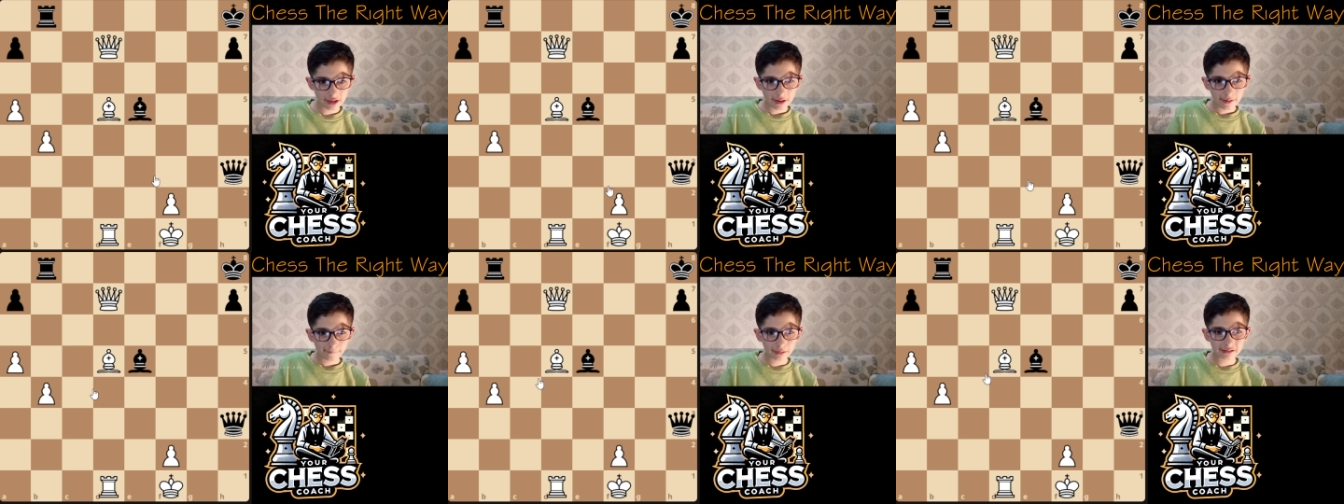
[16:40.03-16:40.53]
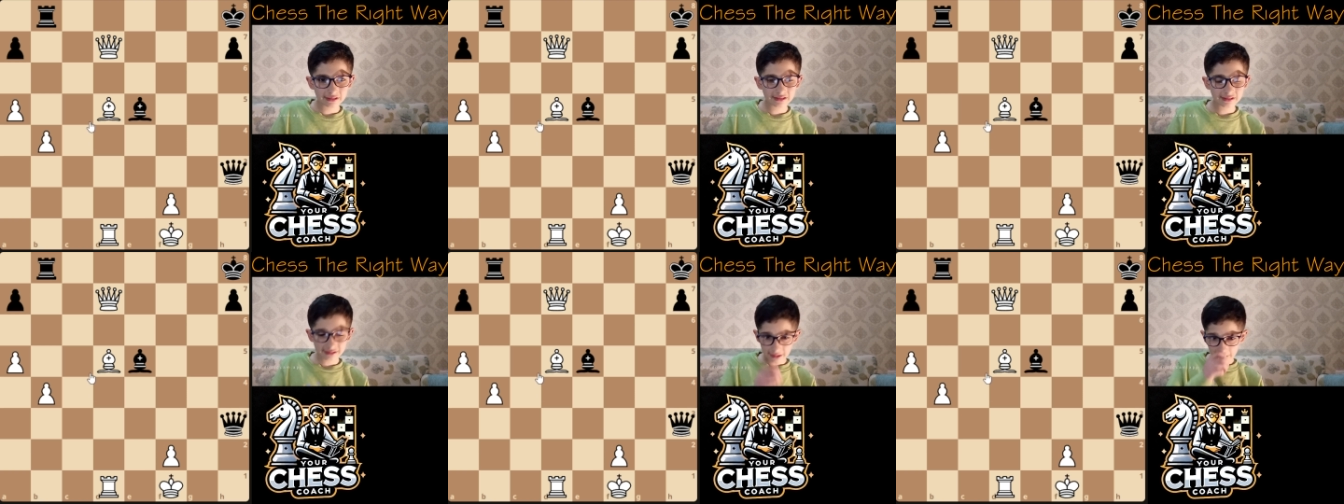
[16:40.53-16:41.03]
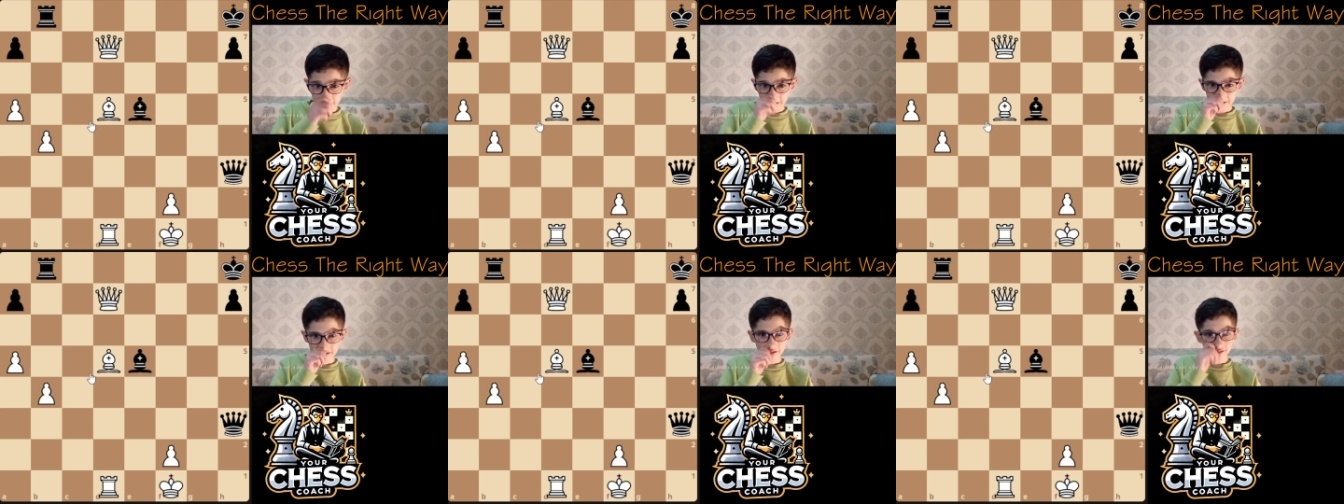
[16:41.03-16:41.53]
but instead he
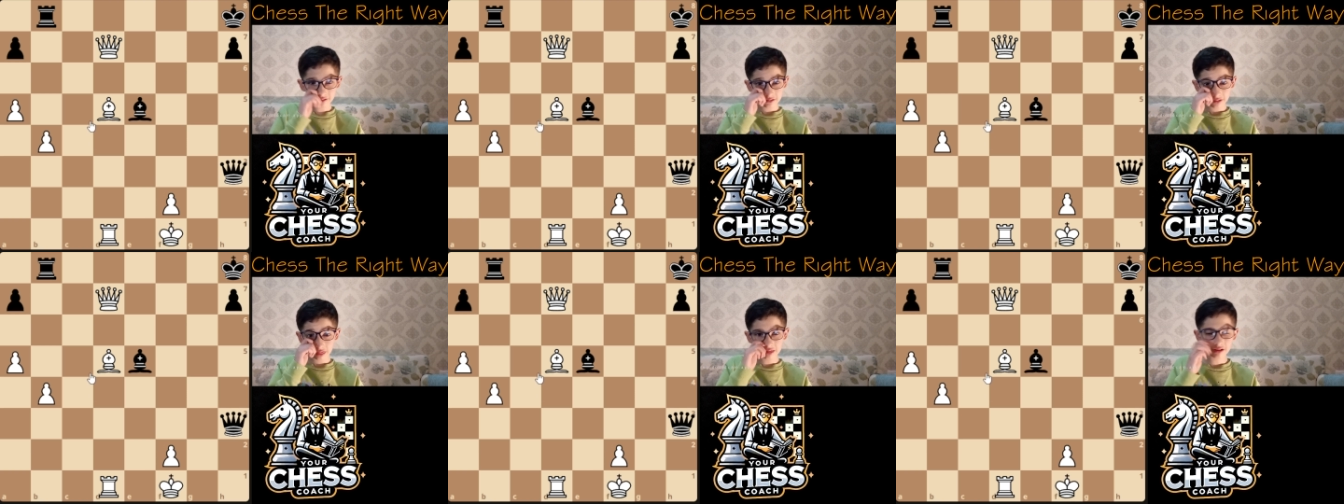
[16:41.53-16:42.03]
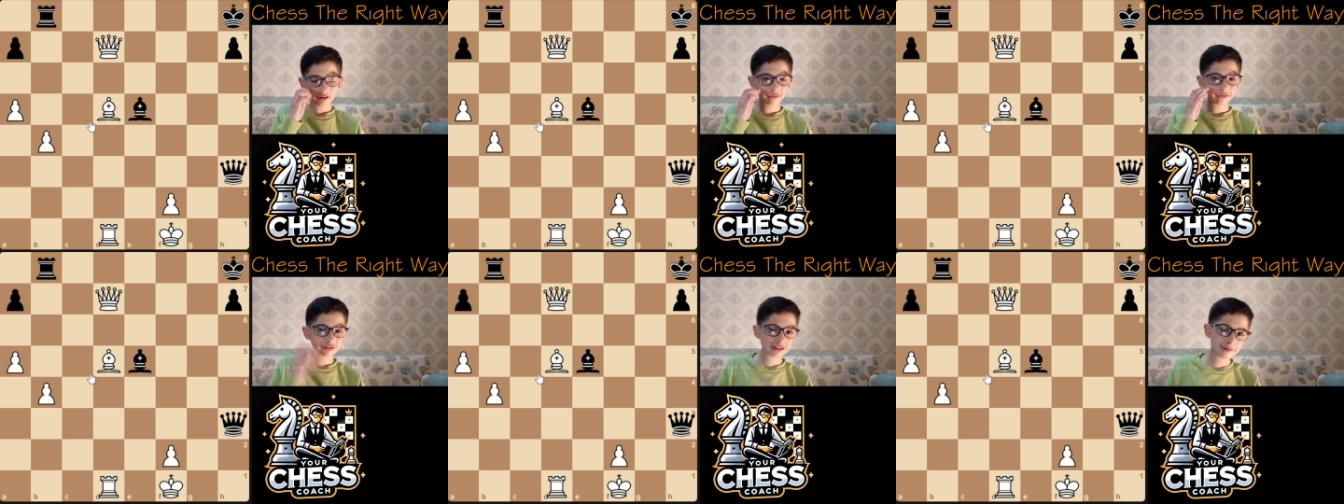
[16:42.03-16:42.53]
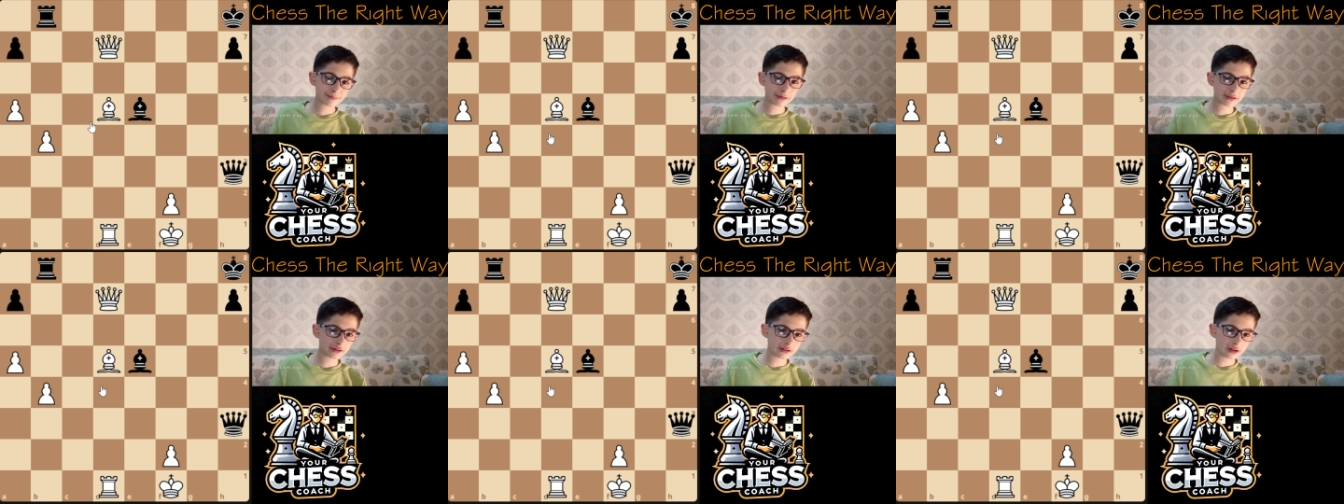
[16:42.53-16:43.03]
didn't think of
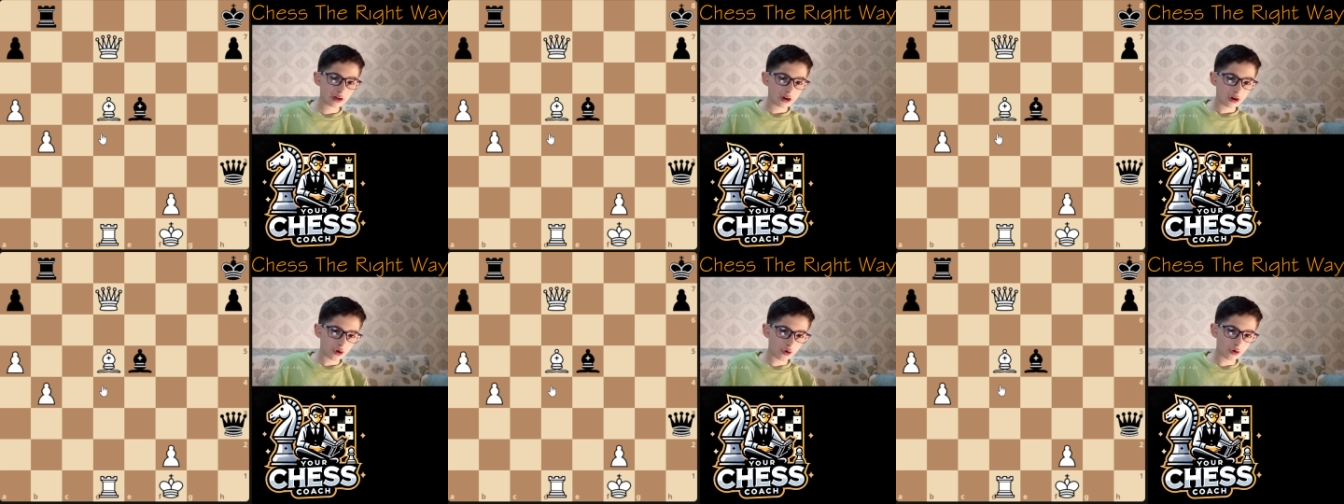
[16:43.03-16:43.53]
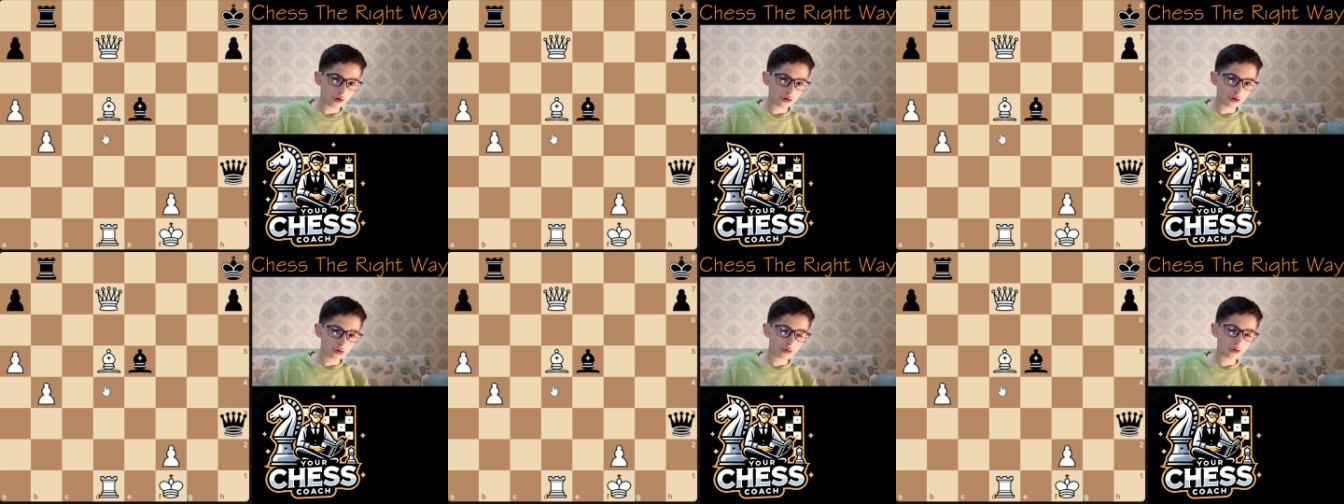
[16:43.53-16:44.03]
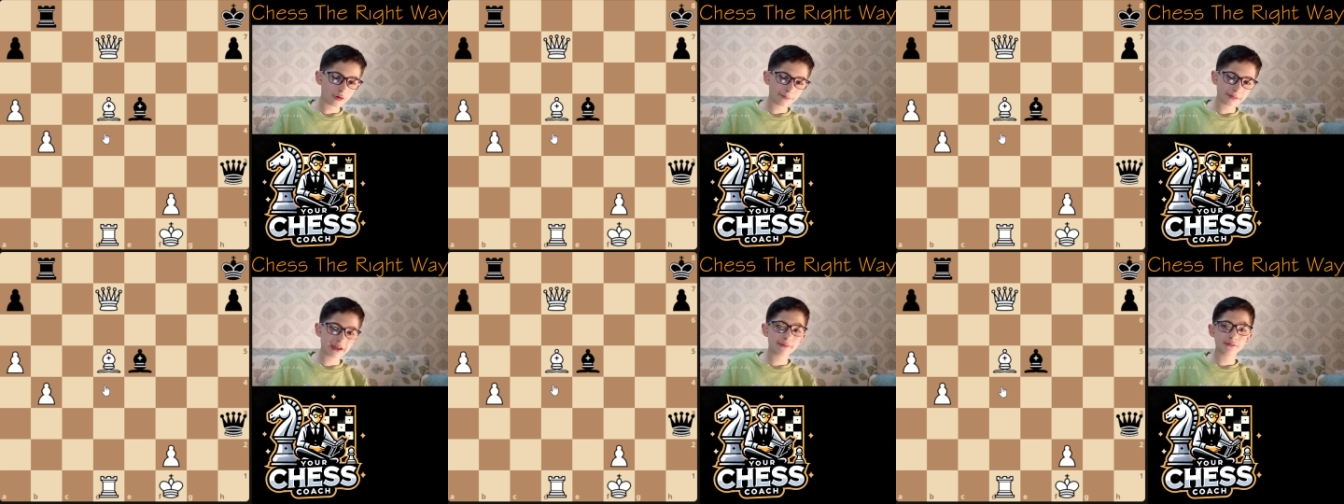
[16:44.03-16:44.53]
CP or
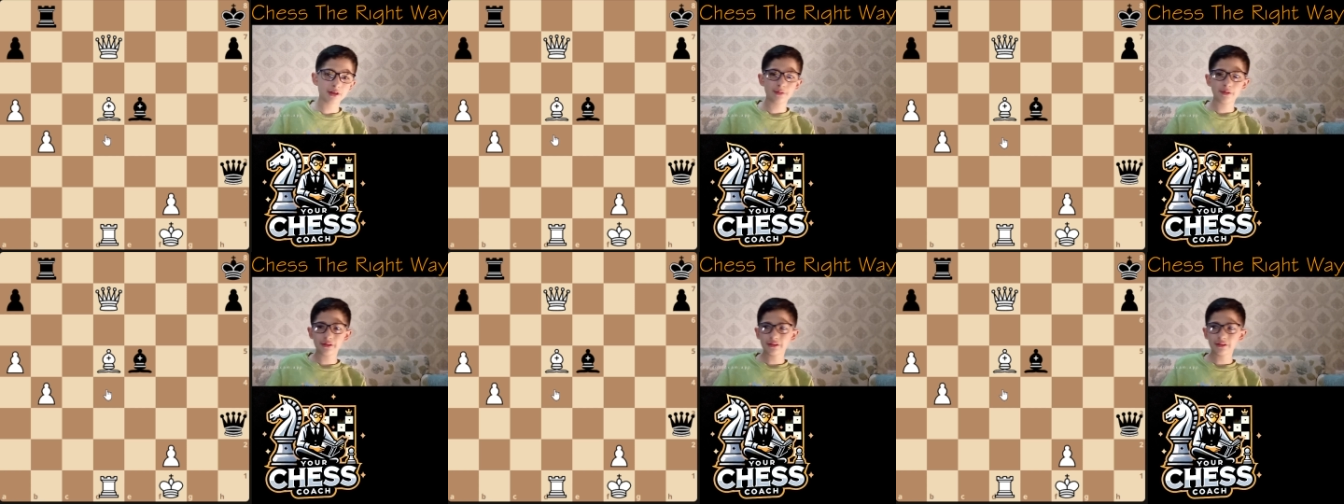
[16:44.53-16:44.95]
BMW.